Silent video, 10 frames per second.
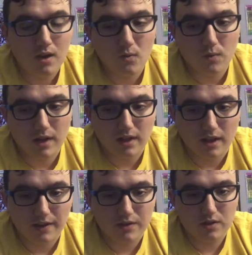When I
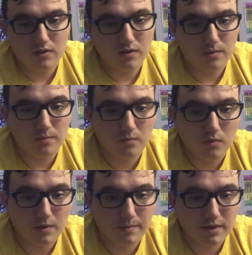live stream,
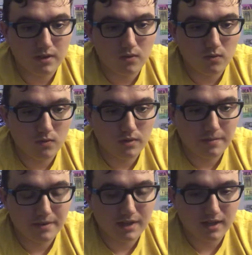what I'm going to do is I'm
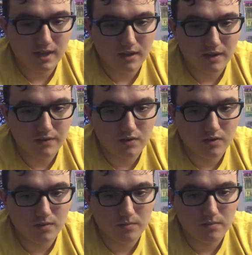going to take that live
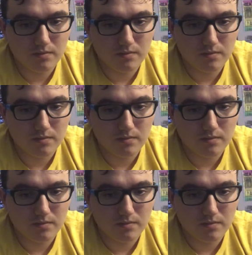stream,